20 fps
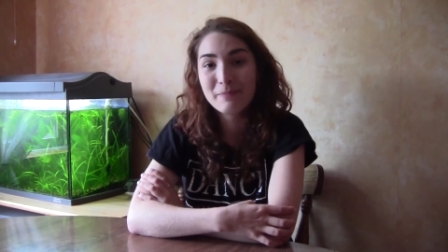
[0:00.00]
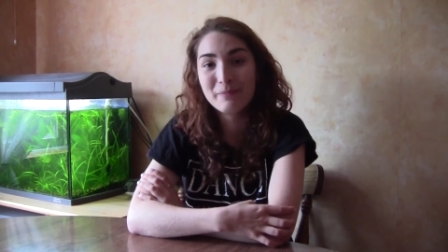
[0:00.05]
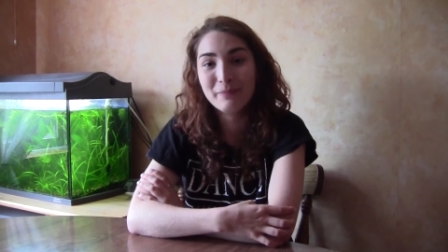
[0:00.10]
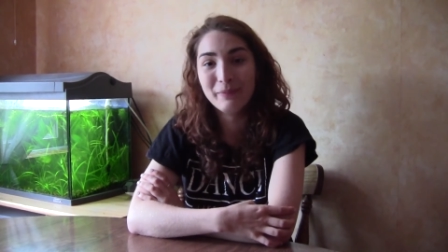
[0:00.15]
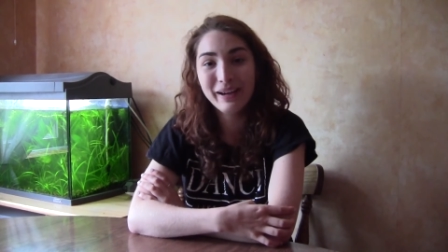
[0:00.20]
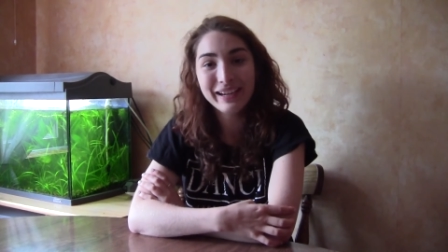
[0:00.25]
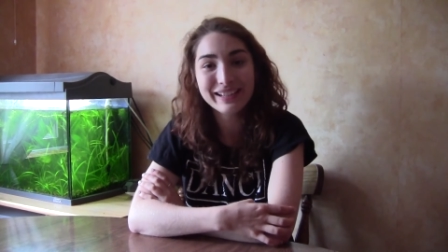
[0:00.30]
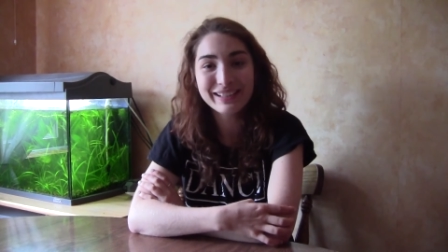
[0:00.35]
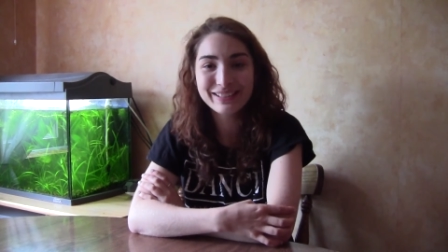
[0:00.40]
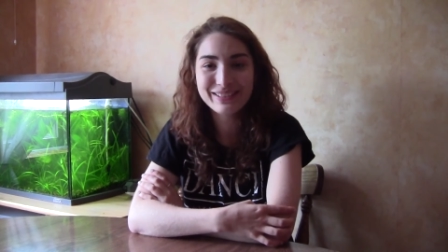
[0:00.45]

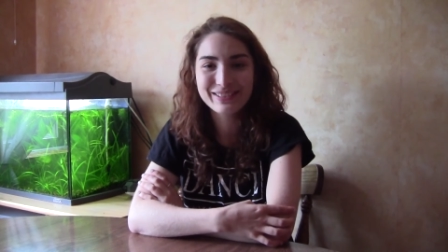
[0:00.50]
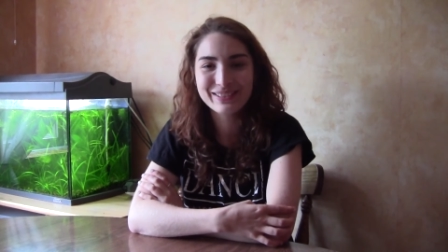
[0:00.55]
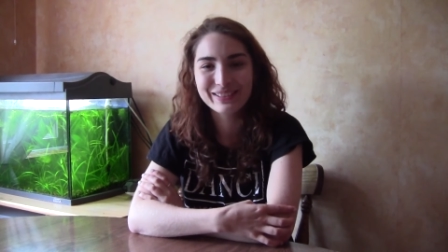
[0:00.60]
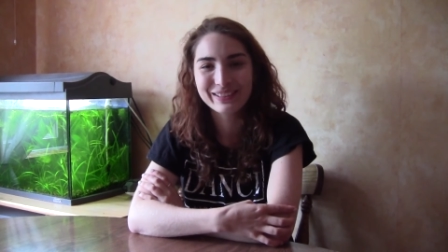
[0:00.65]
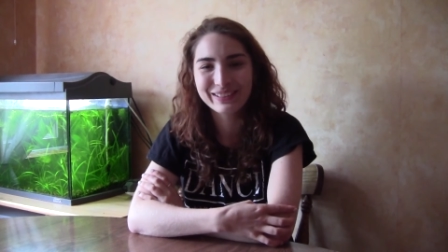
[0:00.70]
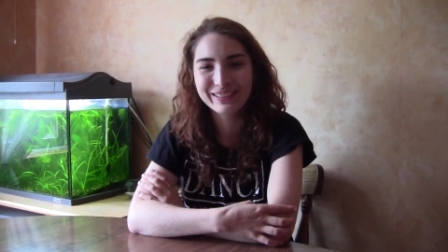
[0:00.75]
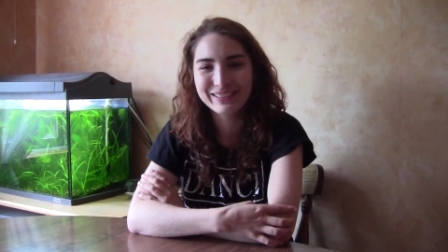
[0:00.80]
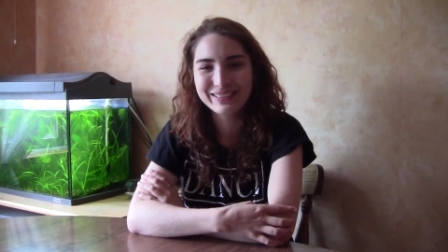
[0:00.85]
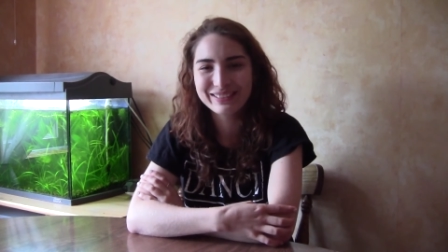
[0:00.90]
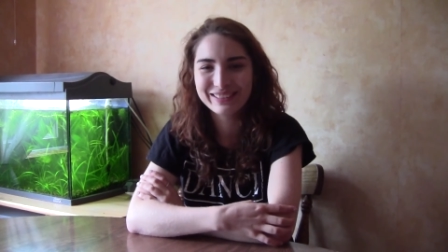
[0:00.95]
minus
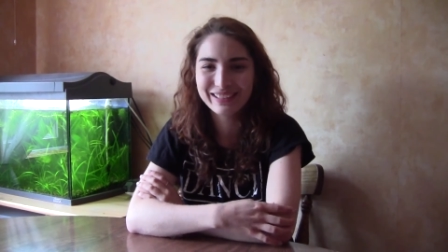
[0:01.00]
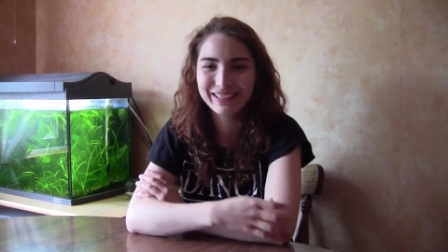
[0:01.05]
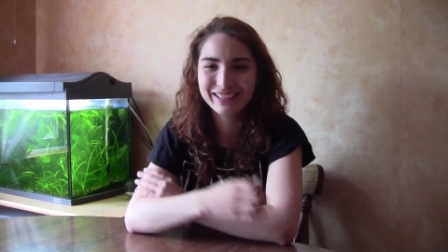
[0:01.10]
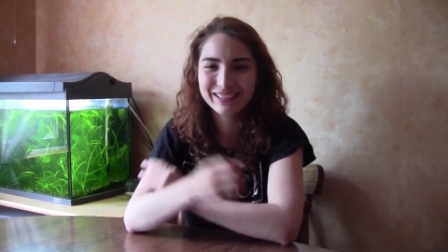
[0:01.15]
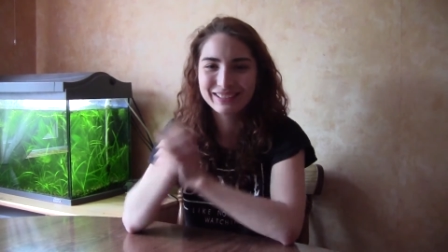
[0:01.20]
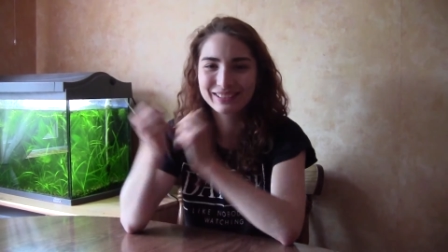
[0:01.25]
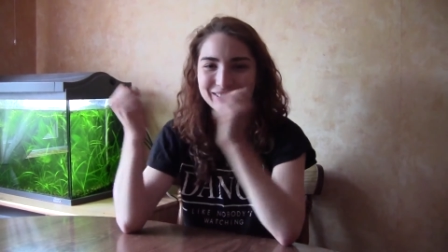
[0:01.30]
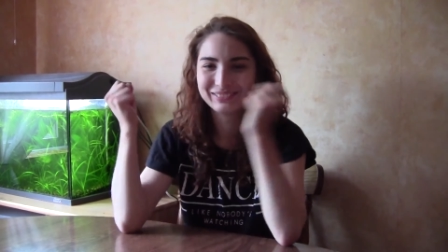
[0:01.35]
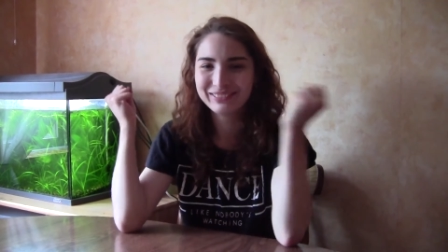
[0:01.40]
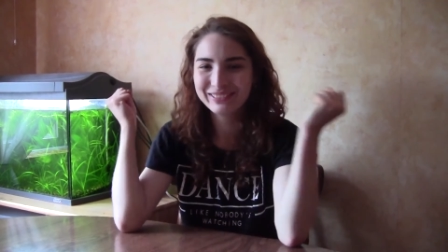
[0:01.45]

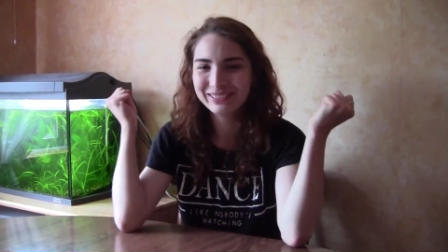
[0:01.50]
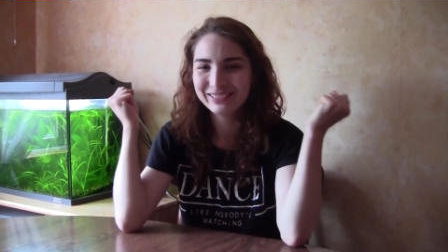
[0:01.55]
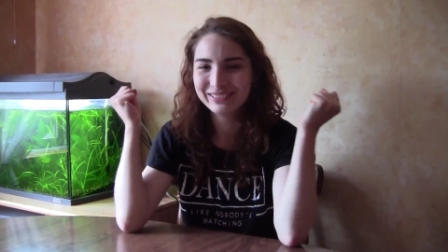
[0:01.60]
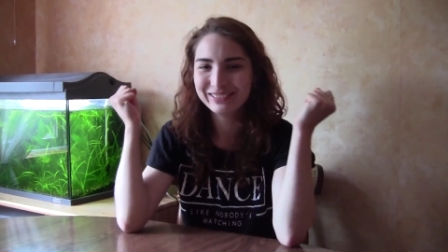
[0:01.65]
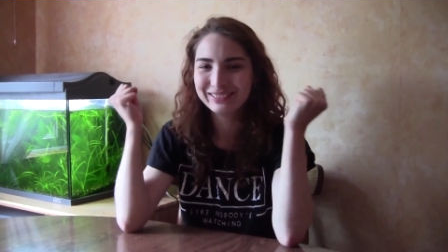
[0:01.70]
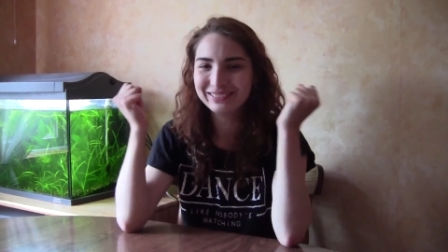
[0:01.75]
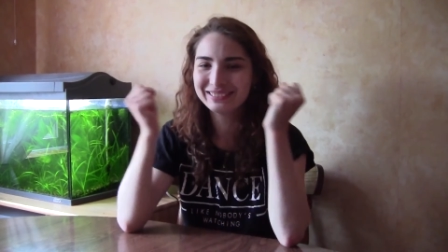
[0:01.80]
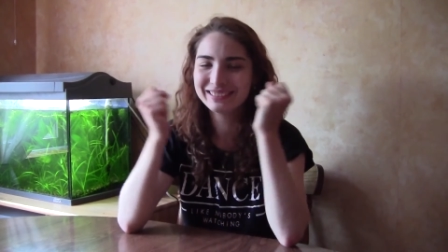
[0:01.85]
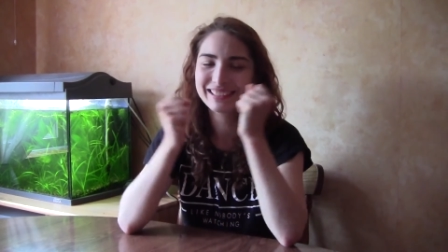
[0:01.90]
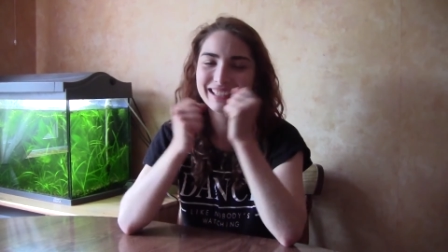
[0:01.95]
36,
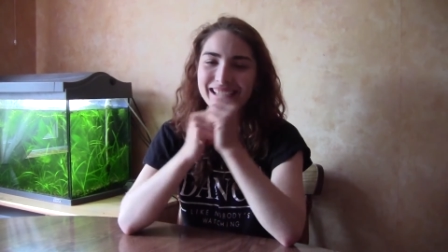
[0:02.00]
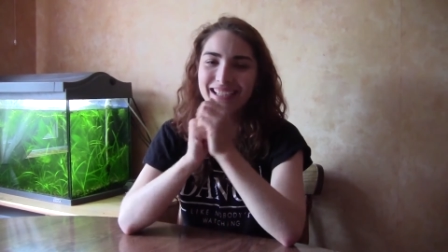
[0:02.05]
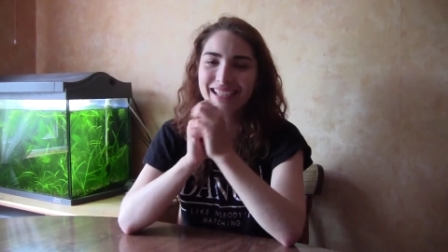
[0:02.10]
woohoo,